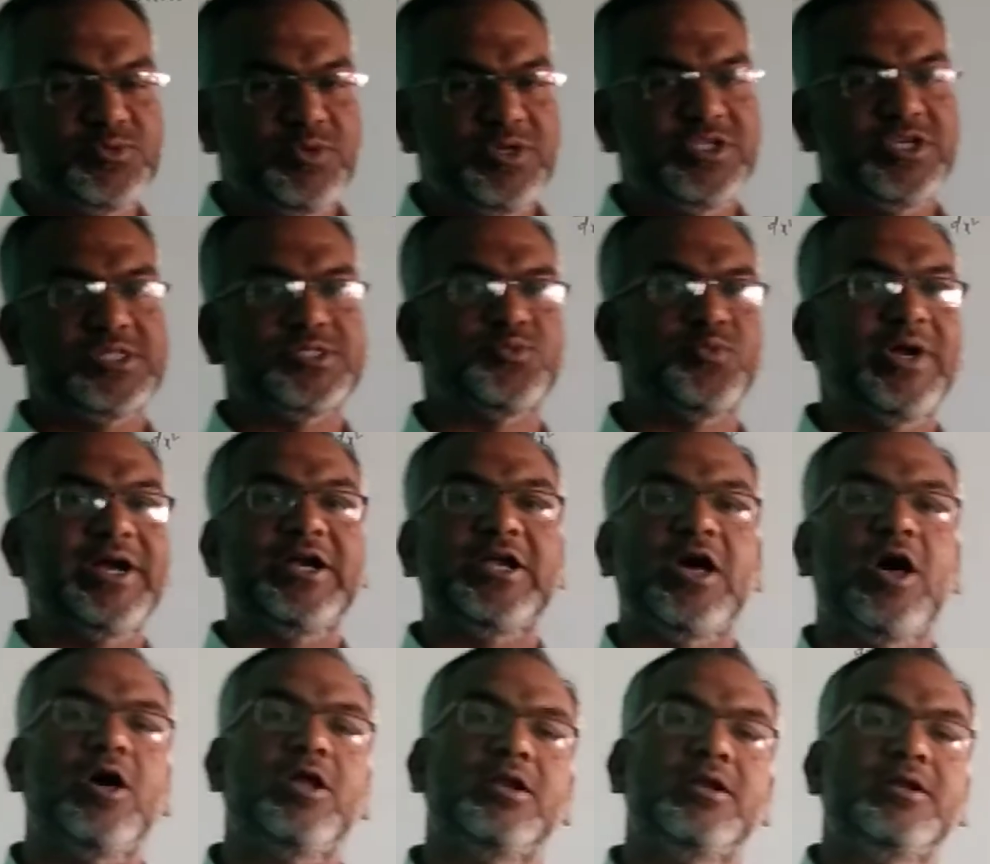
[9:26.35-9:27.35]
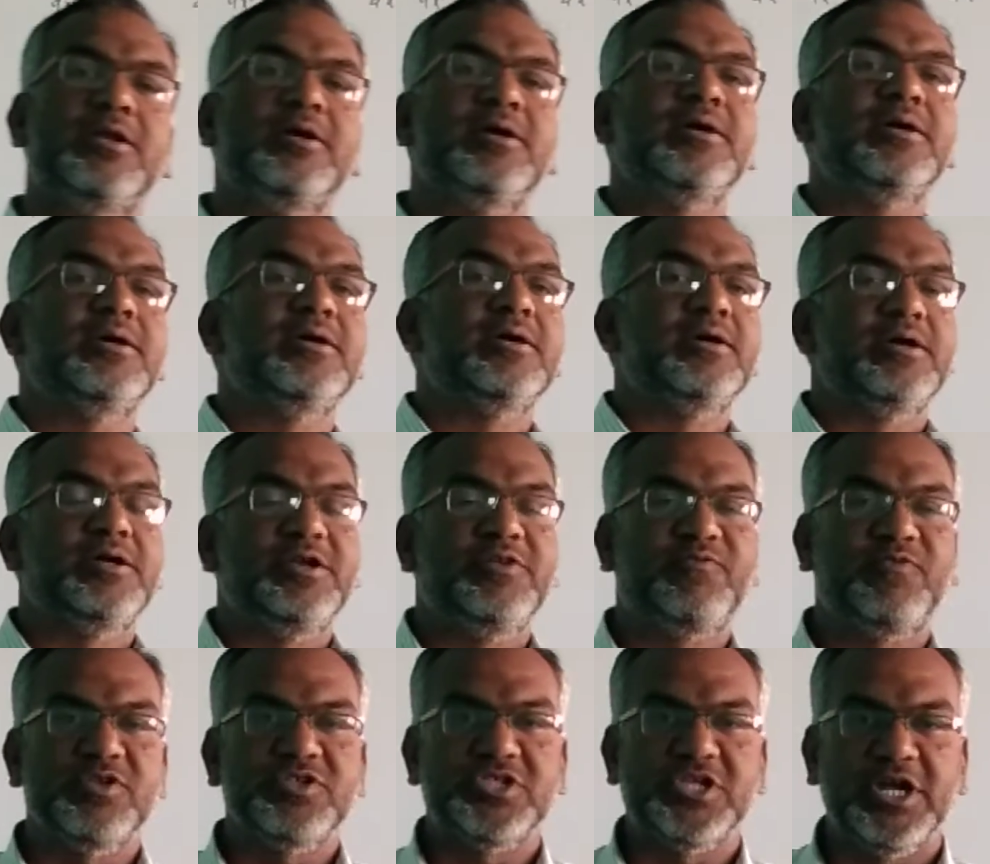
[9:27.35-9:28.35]
We just went down
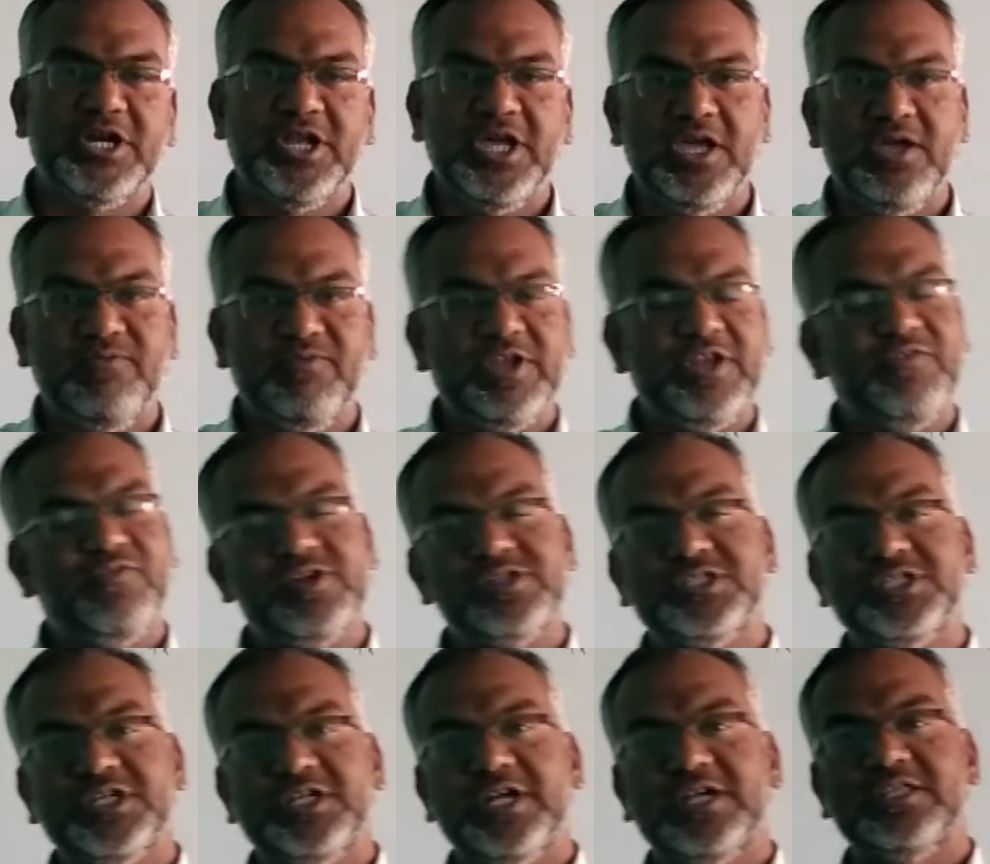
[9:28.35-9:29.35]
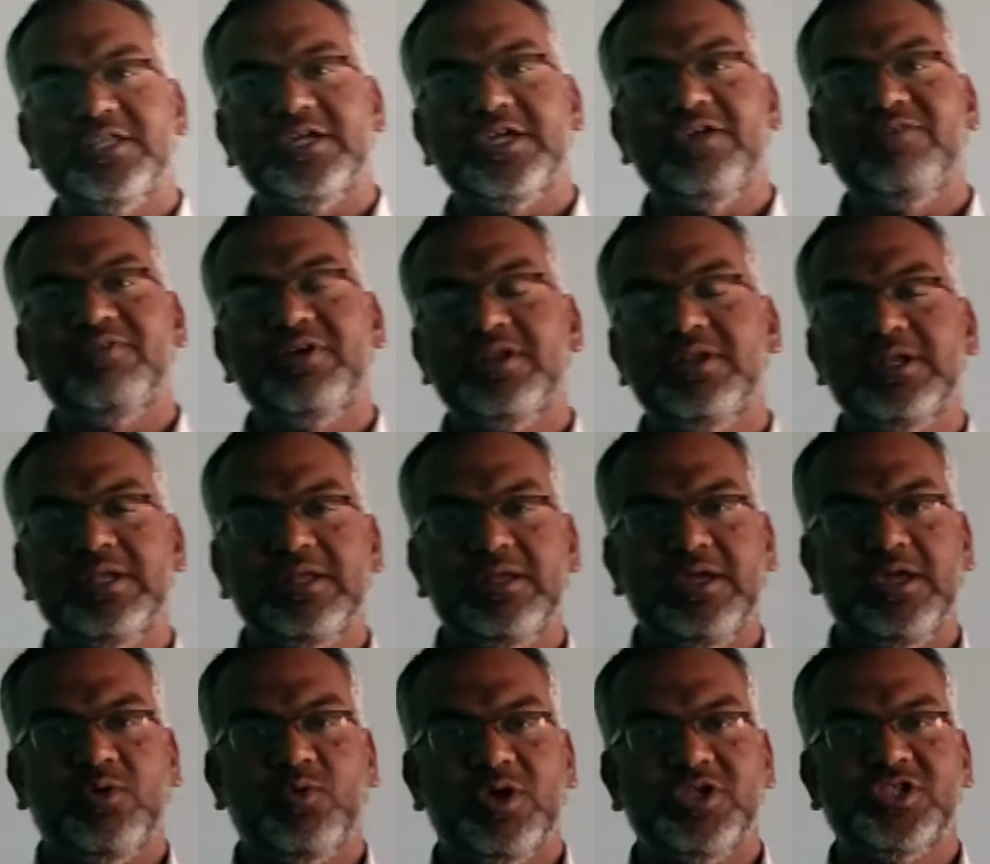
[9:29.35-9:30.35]
differentiating. We differentiated the given
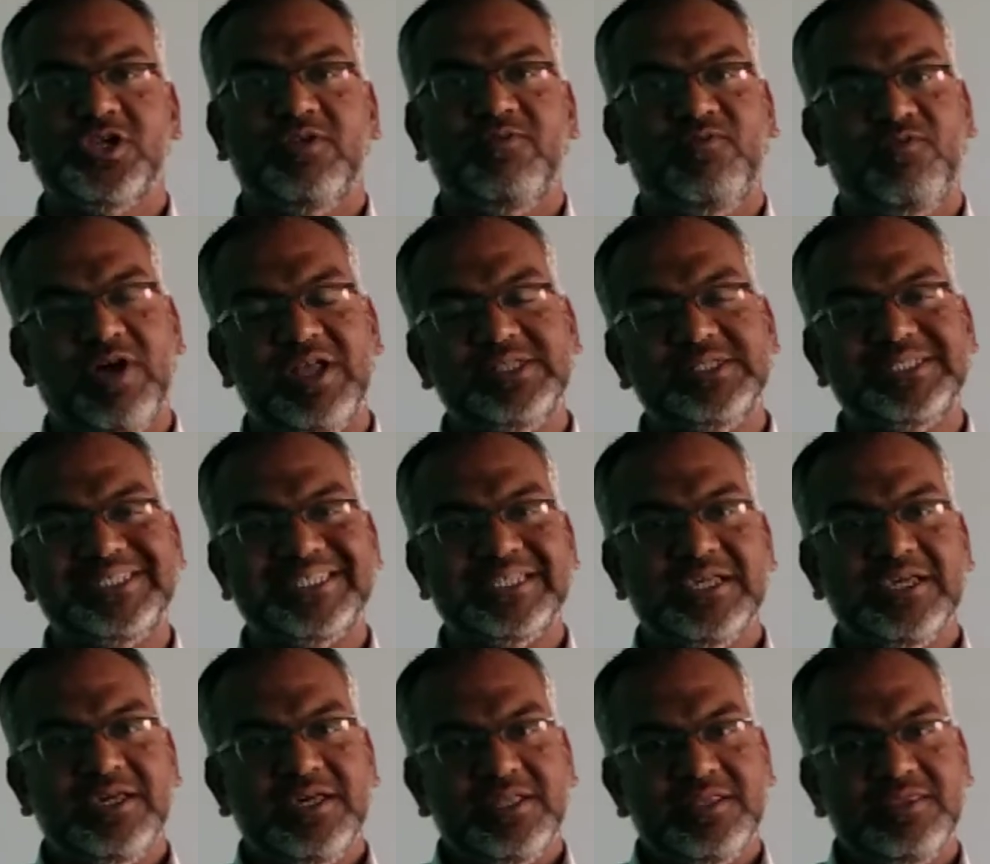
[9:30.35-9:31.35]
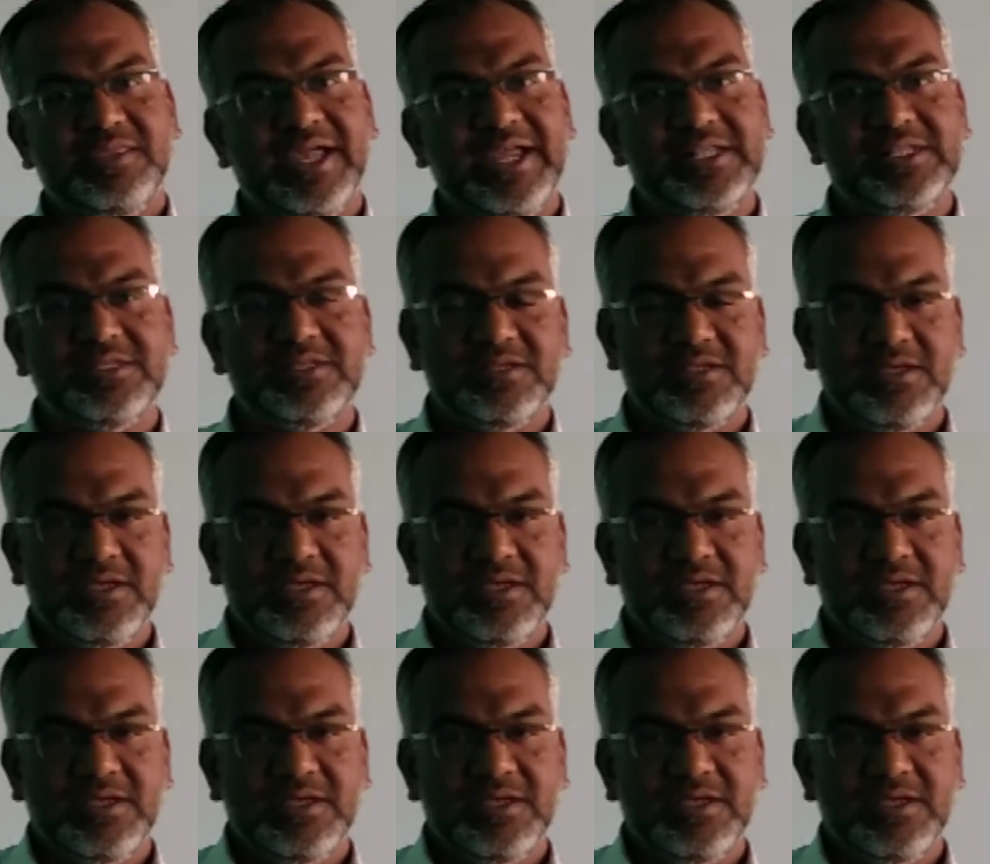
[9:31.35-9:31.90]
equation once, then